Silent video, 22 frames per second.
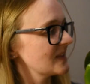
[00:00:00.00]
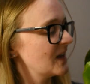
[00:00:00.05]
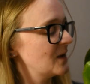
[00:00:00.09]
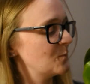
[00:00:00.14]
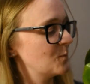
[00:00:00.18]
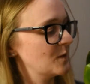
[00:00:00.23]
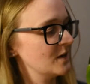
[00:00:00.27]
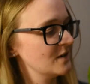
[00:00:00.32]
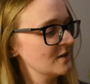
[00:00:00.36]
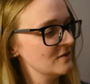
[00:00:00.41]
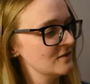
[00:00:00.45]

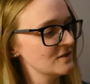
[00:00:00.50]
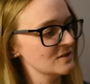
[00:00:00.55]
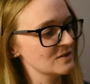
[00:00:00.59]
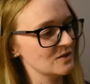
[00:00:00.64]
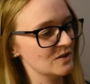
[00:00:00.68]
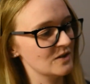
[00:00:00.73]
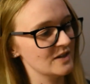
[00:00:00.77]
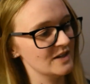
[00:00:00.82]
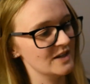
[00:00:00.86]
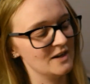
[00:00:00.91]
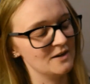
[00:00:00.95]
And when I first
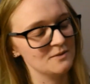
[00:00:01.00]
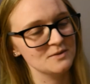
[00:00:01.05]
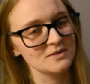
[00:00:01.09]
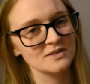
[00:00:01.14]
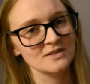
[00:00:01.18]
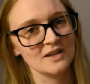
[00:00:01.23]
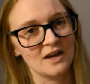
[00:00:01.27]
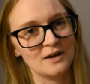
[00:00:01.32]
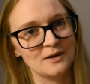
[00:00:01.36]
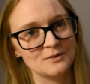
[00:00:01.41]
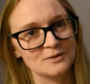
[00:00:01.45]
got it, I
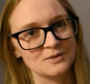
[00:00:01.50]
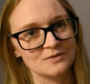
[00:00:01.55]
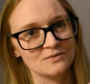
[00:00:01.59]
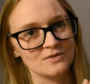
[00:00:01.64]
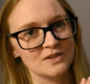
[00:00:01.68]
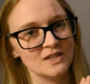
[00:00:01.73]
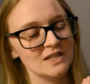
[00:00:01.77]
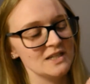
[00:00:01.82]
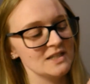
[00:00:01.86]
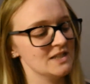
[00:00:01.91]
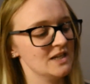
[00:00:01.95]
was
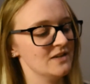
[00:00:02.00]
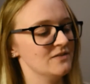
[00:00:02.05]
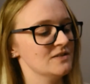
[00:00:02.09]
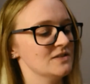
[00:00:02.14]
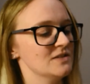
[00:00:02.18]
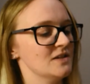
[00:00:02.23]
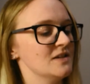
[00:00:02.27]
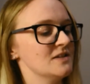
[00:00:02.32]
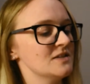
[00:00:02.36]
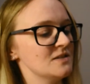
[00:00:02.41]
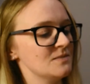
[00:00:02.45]
really
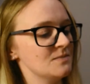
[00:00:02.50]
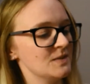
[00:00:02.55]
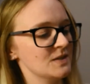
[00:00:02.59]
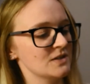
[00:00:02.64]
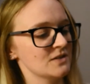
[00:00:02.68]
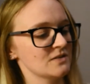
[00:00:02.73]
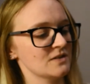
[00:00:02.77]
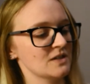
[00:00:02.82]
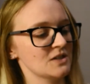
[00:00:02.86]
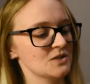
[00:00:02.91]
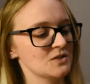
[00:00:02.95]
devastated
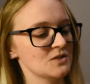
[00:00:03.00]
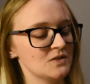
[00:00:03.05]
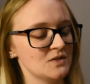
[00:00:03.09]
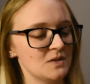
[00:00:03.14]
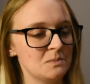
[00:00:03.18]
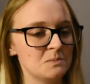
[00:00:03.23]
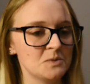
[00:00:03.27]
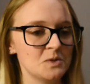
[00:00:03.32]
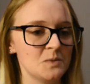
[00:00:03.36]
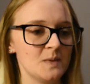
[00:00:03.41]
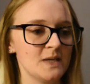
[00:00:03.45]
because I just
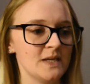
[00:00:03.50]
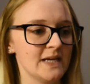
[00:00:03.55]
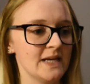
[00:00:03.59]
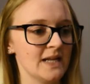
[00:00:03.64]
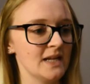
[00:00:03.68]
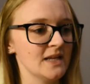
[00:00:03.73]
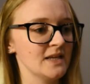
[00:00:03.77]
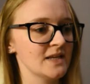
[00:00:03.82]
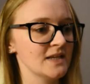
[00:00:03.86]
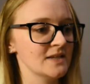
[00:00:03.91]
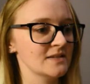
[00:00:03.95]
seemed to be
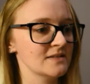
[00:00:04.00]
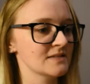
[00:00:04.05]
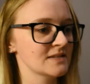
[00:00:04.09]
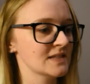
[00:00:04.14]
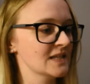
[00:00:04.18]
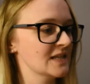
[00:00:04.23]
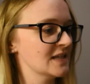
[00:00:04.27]
killing it.